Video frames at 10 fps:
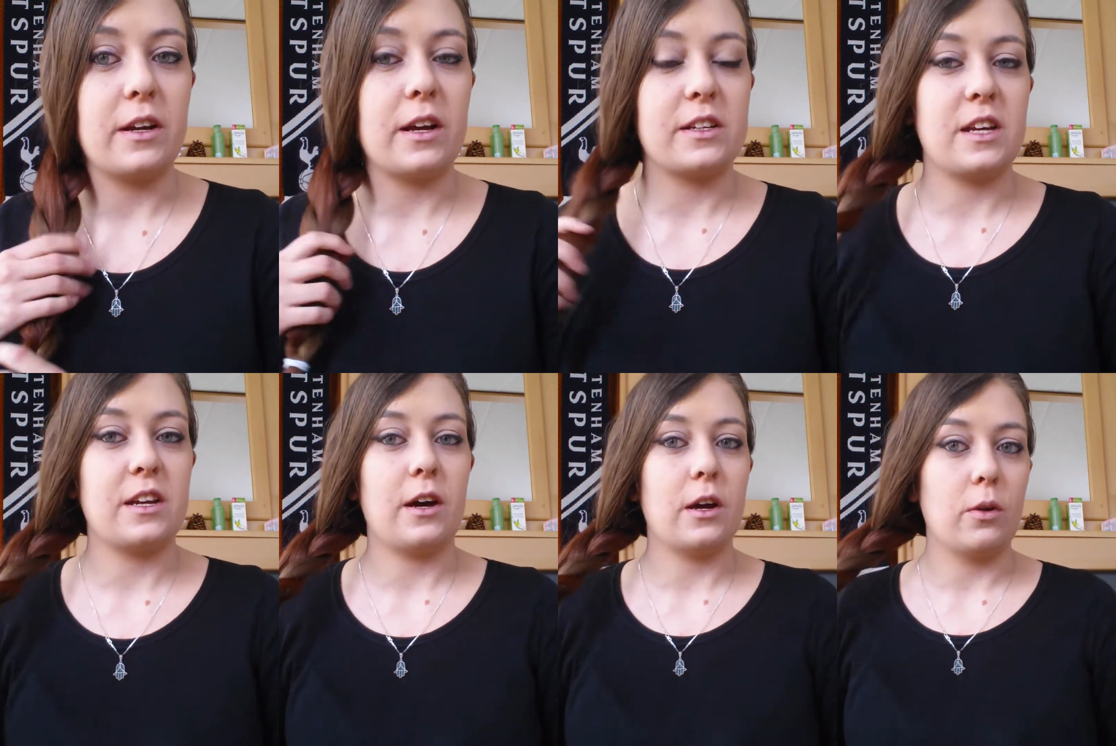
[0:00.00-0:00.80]
Like I
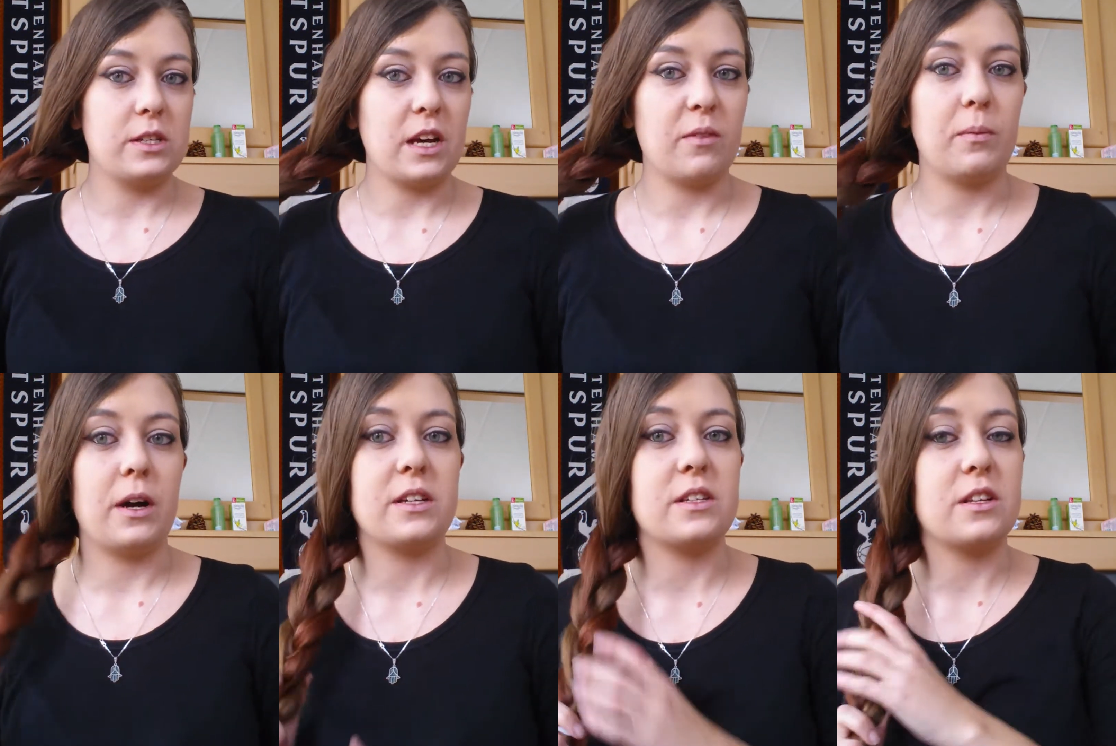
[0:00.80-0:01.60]
said, I always have
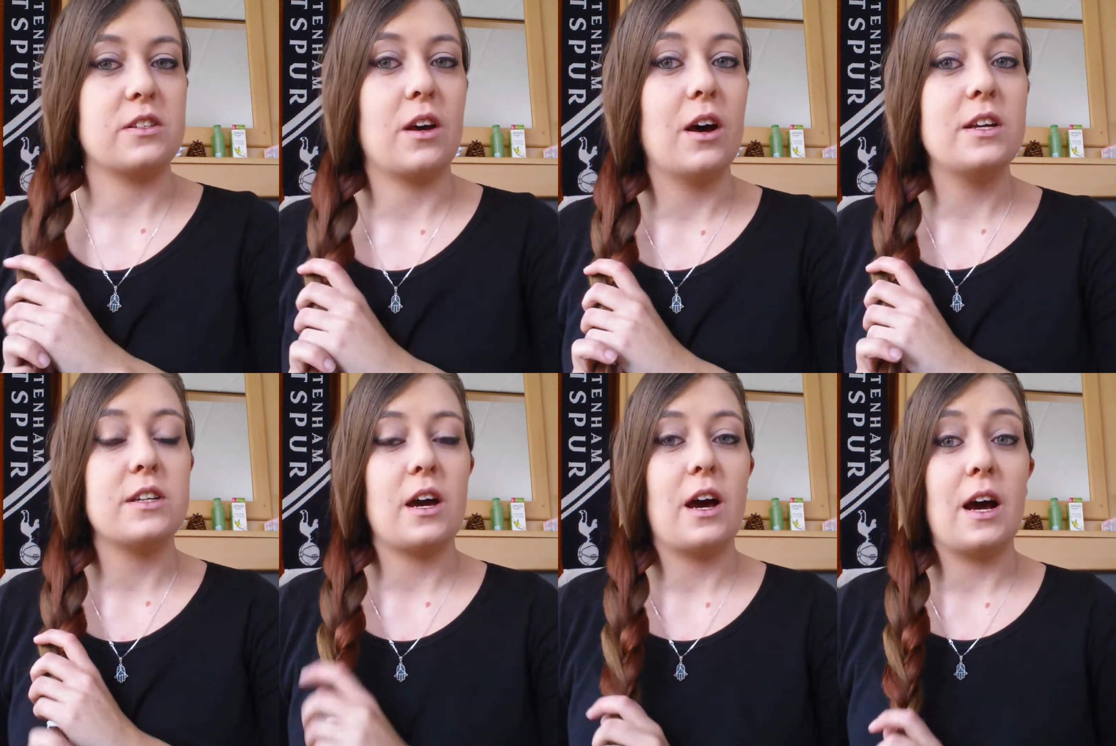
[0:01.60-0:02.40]
mine to the side,